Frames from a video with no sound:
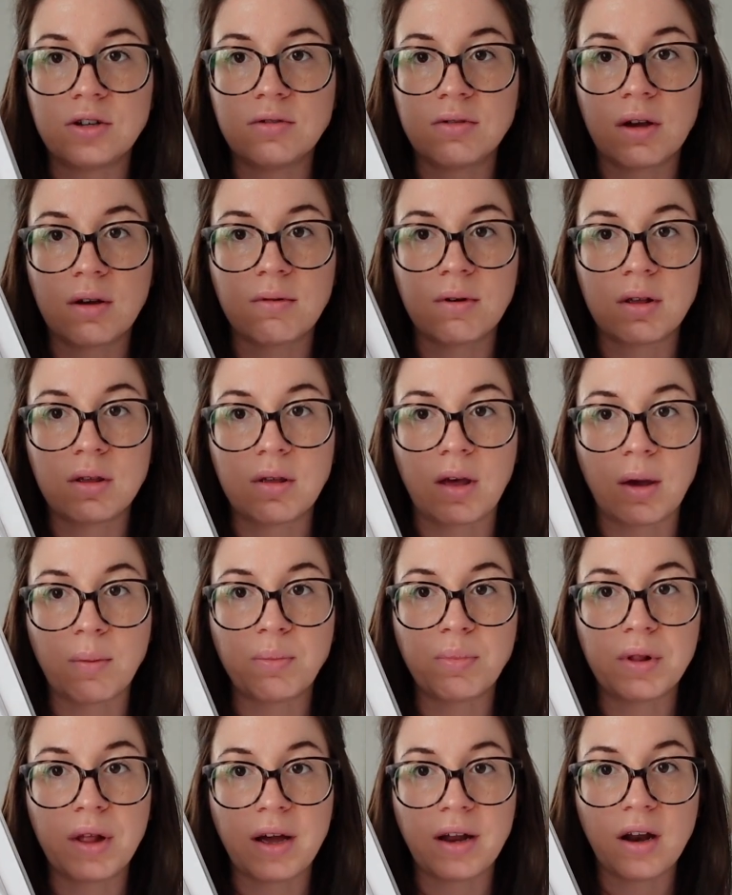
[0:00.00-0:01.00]
doing with like
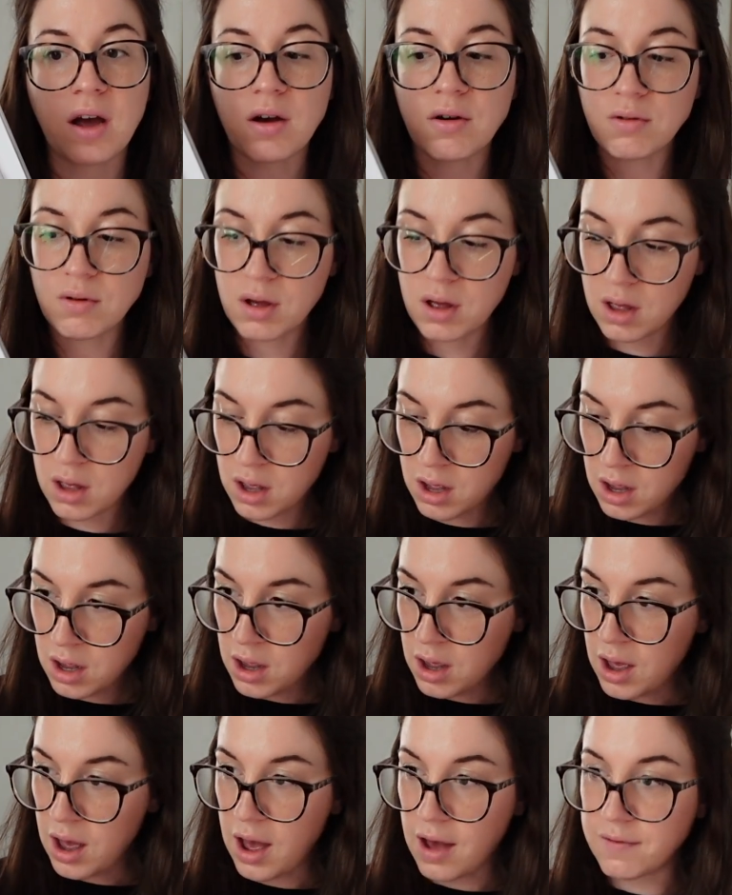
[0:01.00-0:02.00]
Play-Doh,
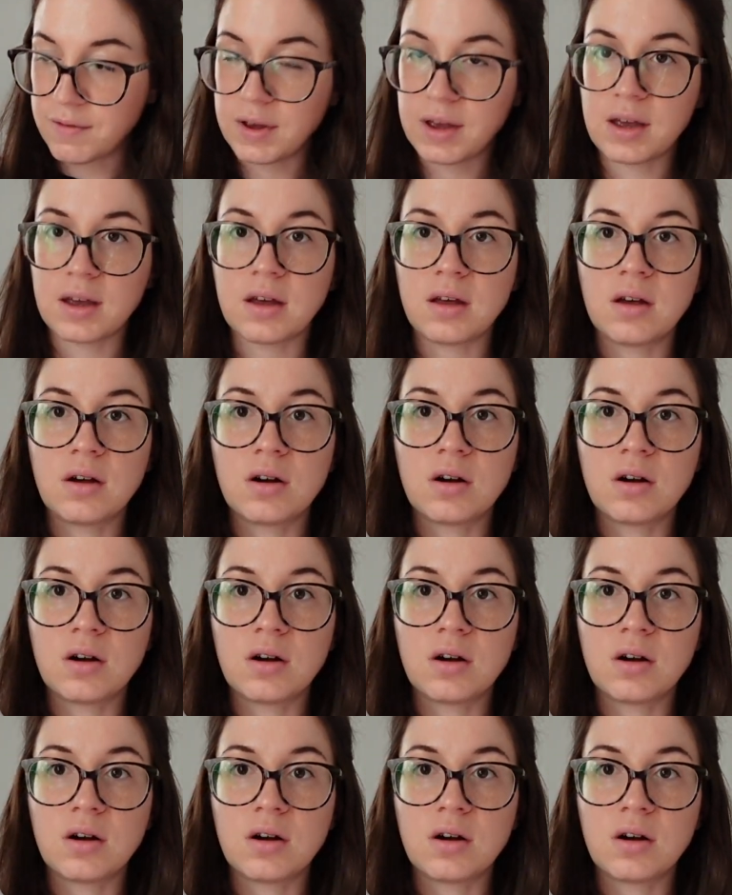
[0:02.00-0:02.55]
having